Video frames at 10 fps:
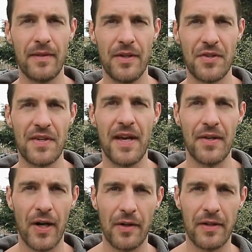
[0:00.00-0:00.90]
your
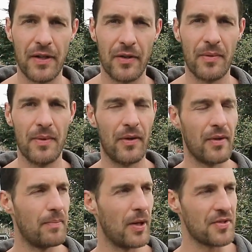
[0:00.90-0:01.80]
skin hardening on
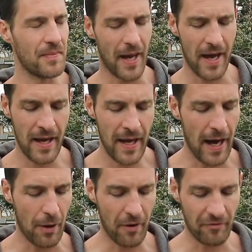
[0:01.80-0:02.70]
the bottom there.
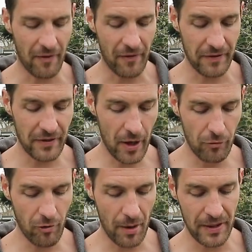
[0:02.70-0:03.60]
However, I've had no
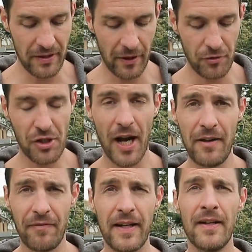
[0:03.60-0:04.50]
rubbing, no
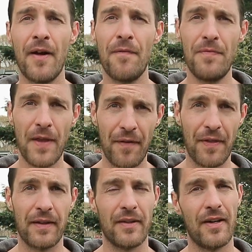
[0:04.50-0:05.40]
chafing,
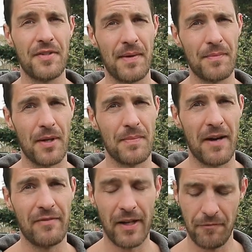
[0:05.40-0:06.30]
nothing that I sometimes
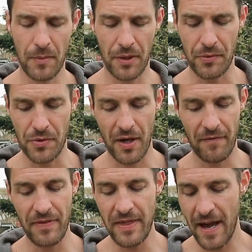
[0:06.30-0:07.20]
have in other models.
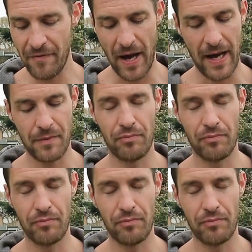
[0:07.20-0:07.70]
I've never had